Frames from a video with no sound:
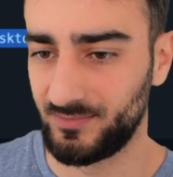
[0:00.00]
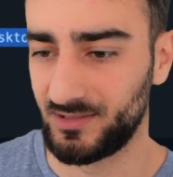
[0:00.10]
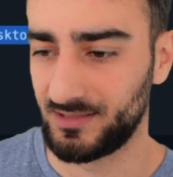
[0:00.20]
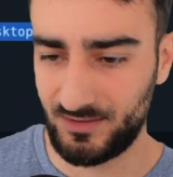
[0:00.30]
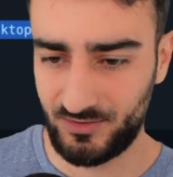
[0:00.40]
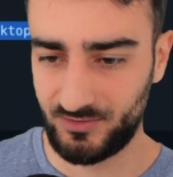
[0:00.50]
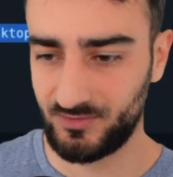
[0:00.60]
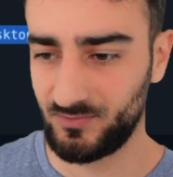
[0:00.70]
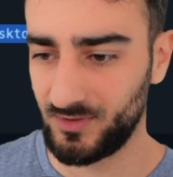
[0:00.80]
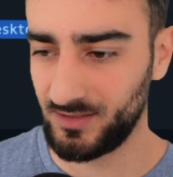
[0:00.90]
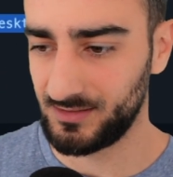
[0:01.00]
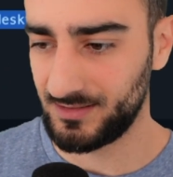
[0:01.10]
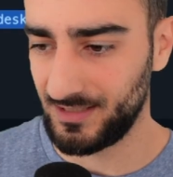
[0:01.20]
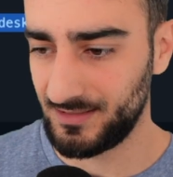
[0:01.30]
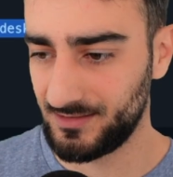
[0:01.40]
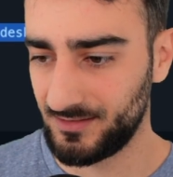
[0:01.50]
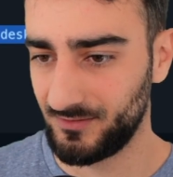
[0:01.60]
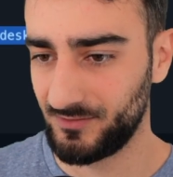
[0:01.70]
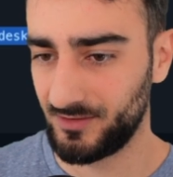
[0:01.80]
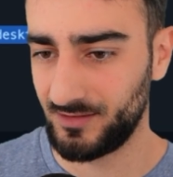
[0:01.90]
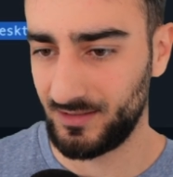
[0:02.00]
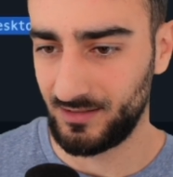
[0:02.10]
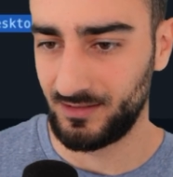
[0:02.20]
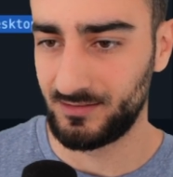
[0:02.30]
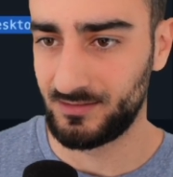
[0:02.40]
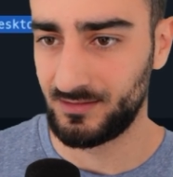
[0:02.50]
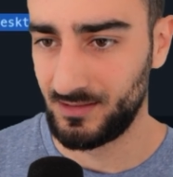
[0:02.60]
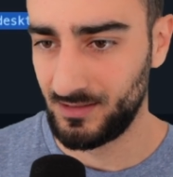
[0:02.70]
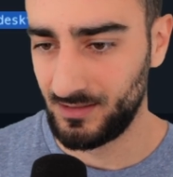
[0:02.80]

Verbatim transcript: but that should work. Let's add server and